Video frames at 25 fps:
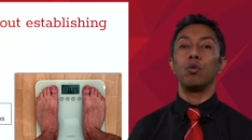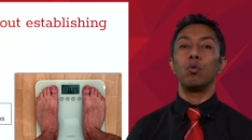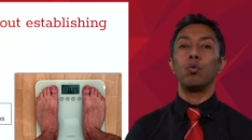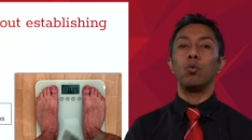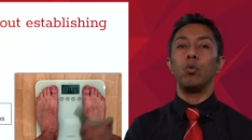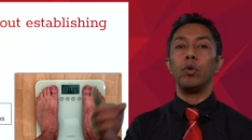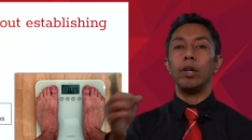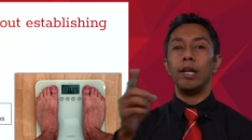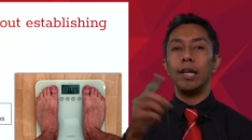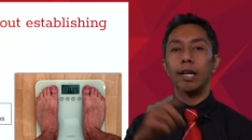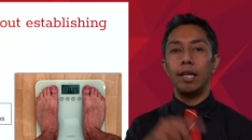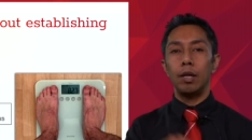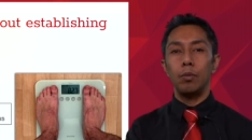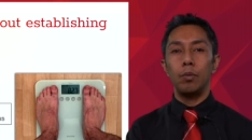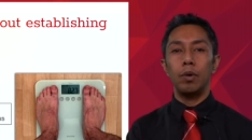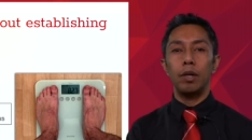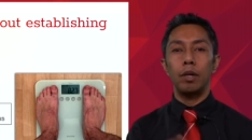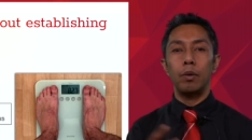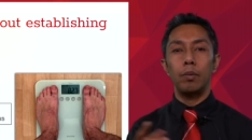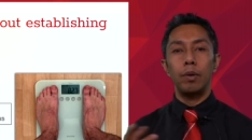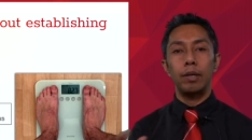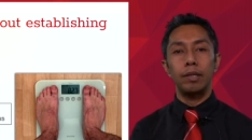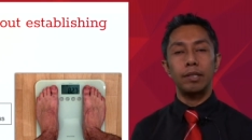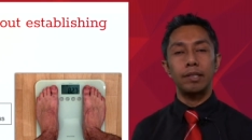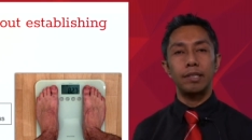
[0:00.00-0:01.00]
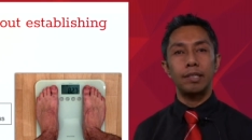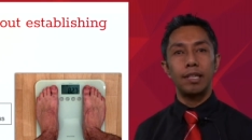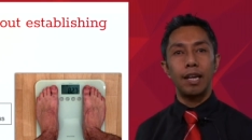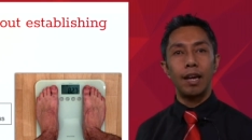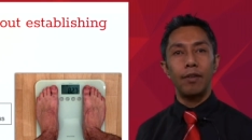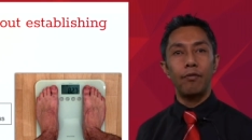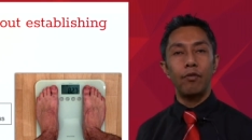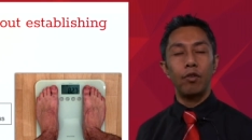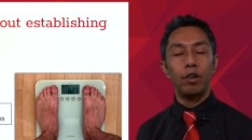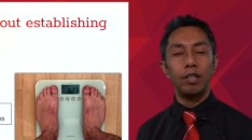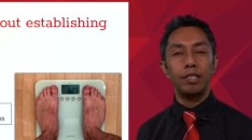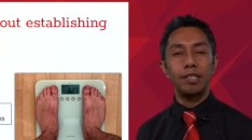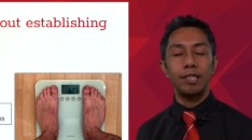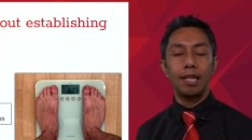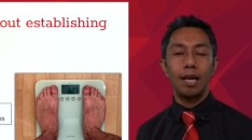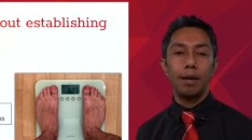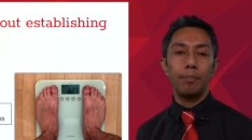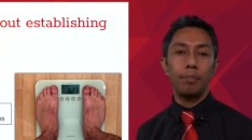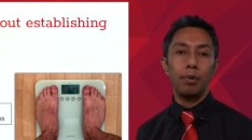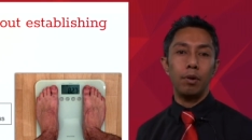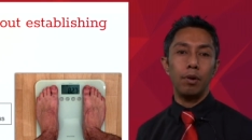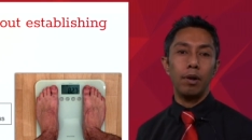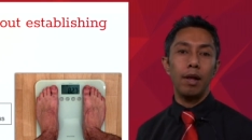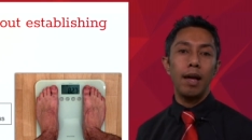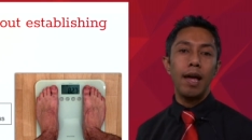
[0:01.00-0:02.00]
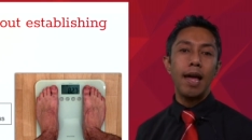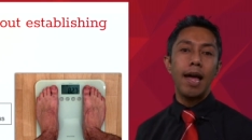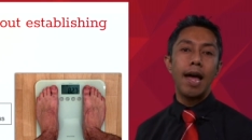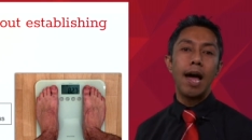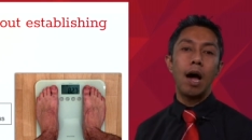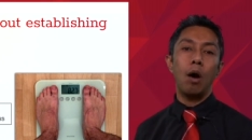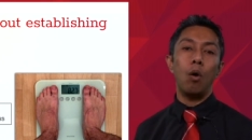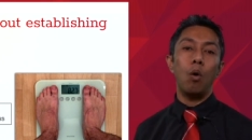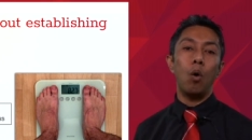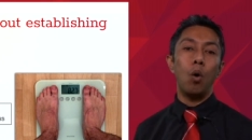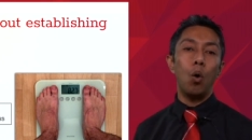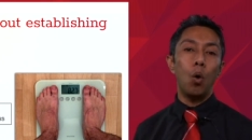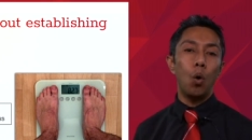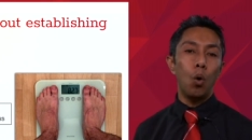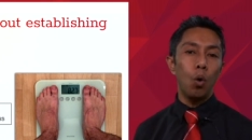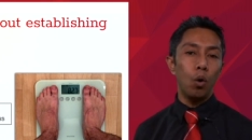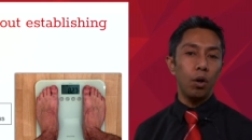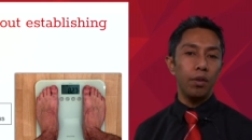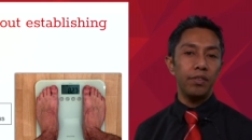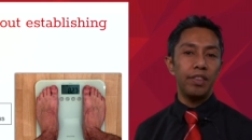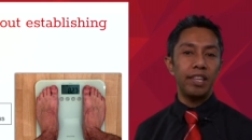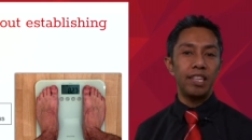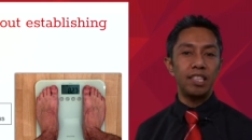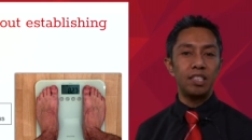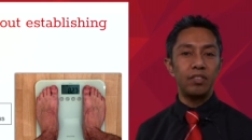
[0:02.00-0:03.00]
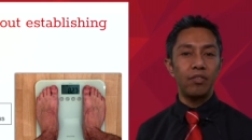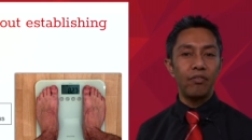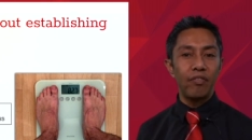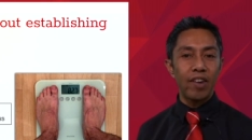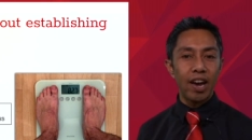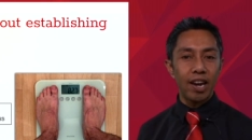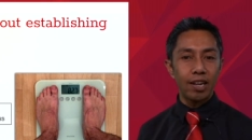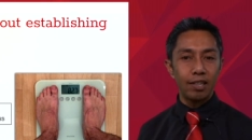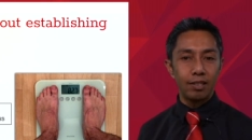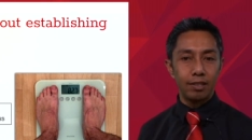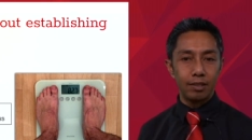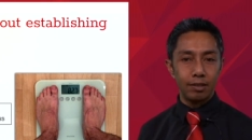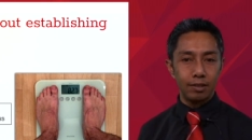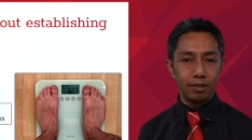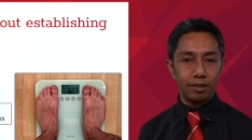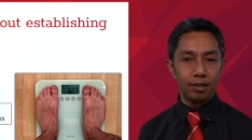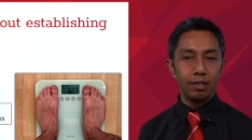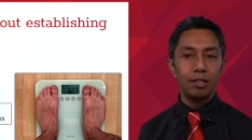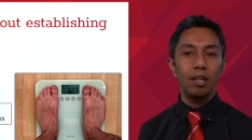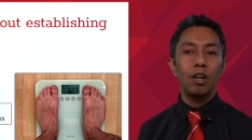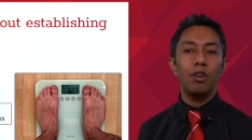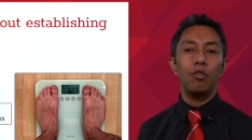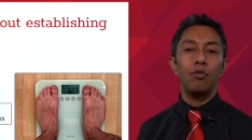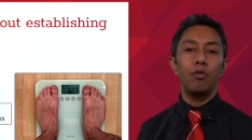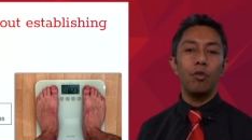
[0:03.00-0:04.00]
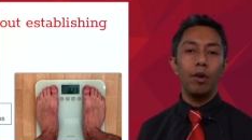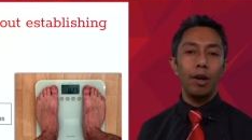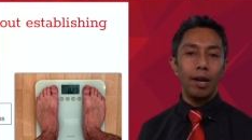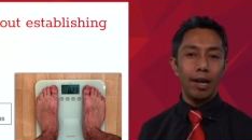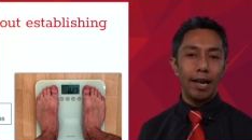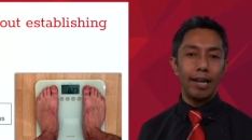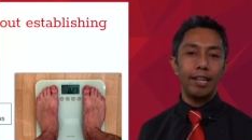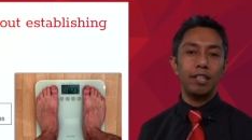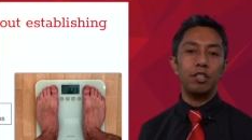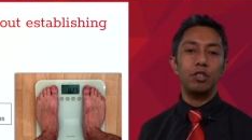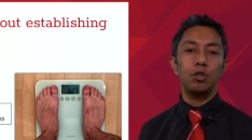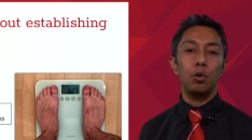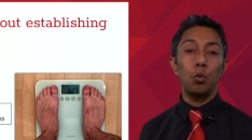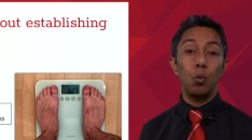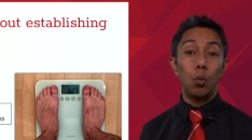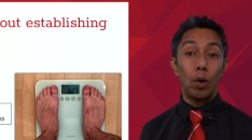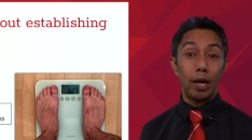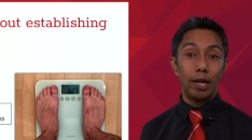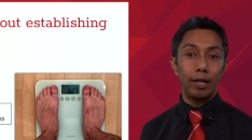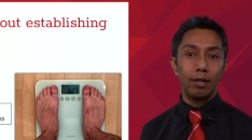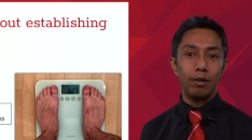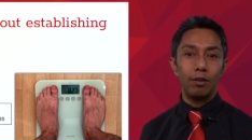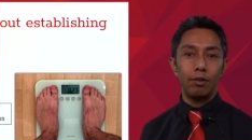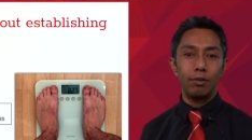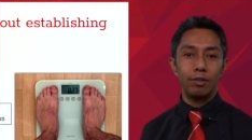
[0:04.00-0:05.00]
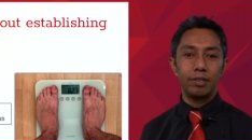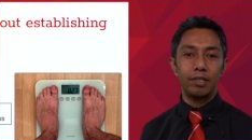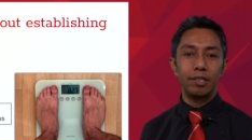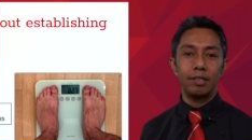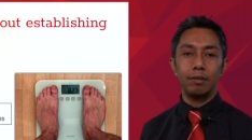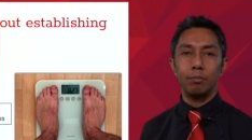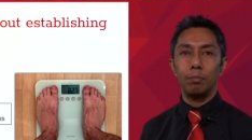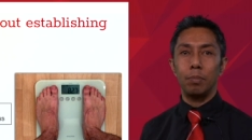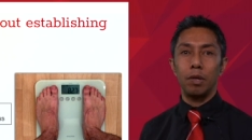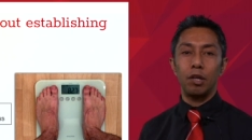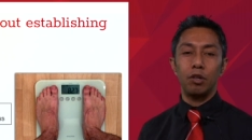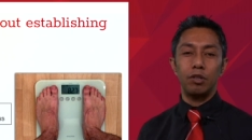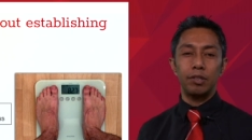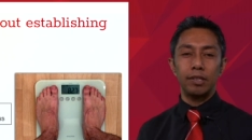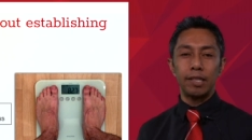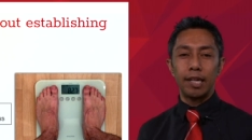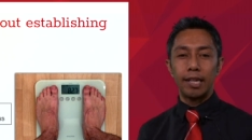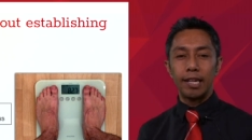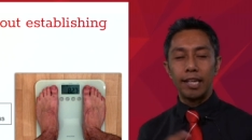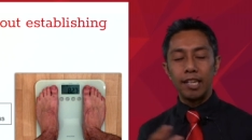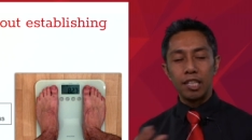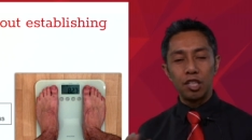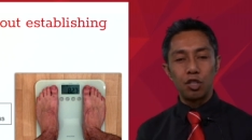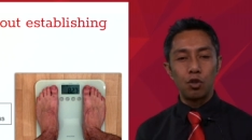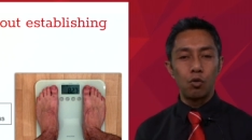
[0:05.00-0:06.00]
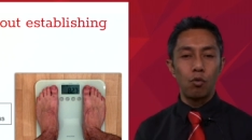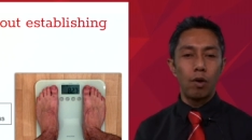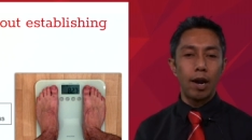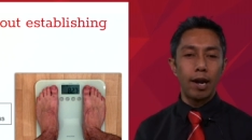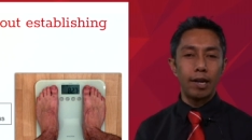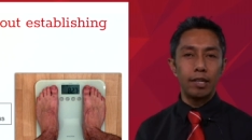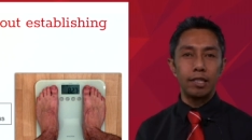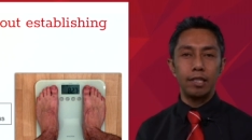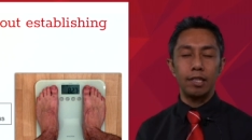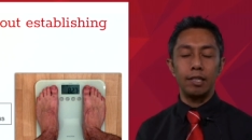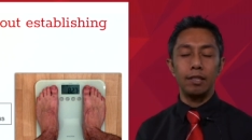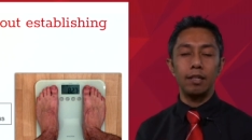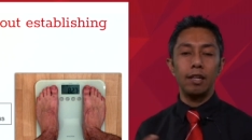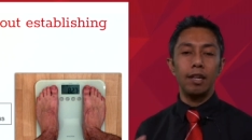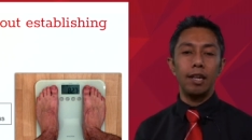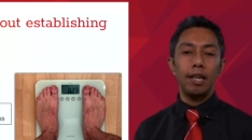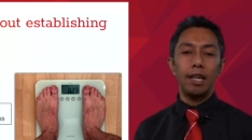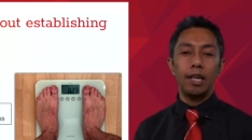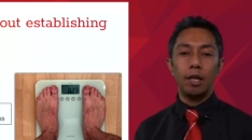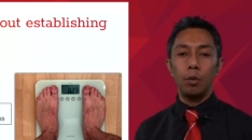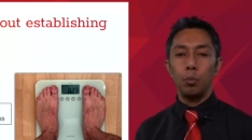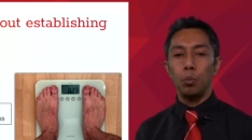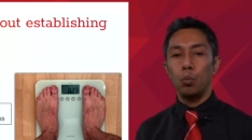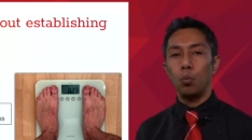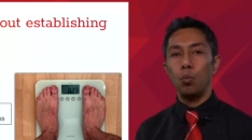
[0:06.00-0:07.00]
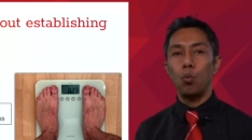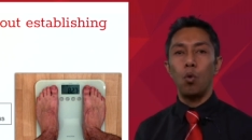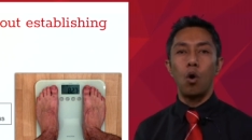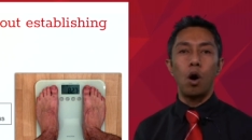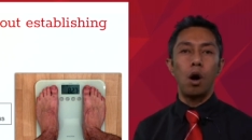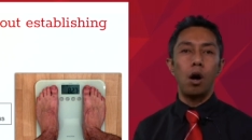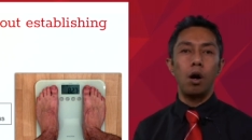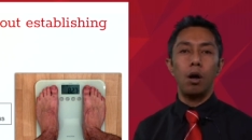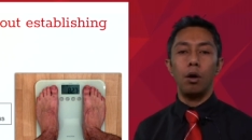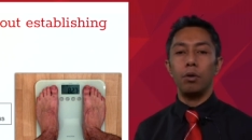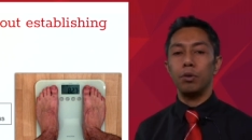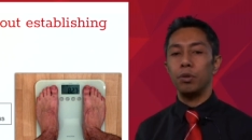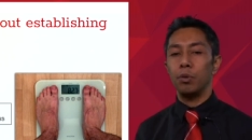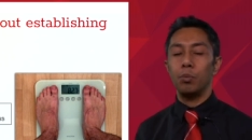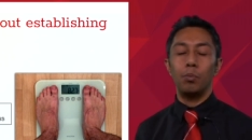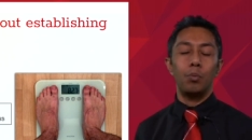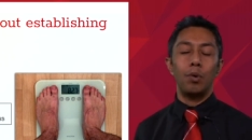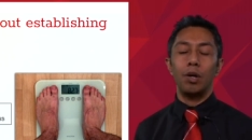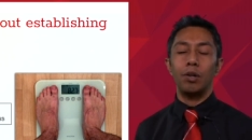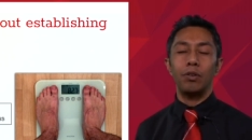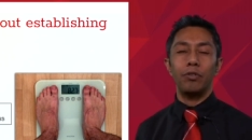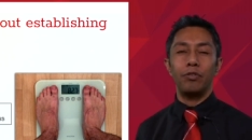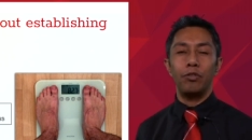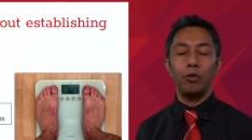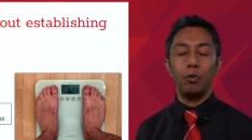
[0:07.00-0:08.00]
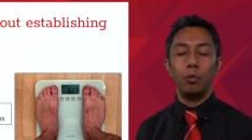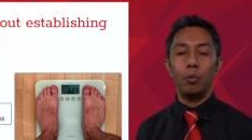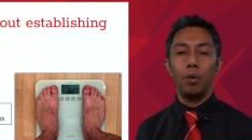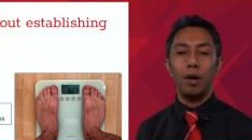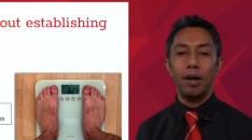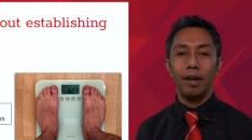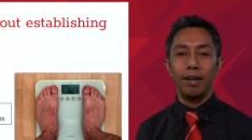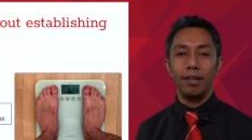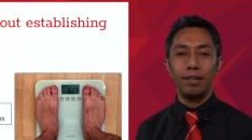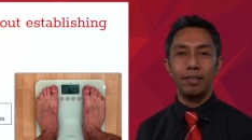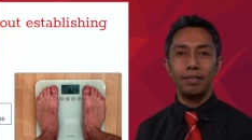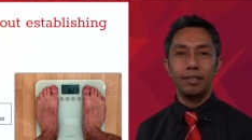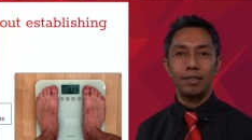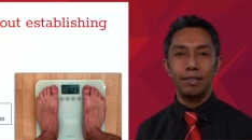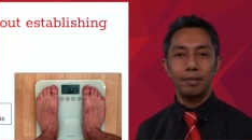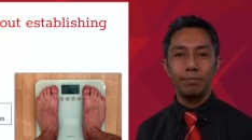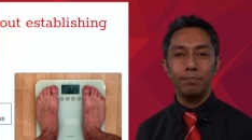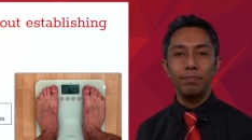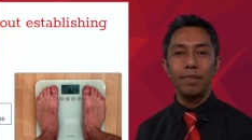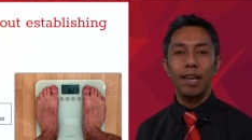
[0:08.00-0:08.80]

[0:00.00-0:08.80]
really want to understand, for example, how all of these factors relate to weight loss because they interact in, in wild and wonderful ways.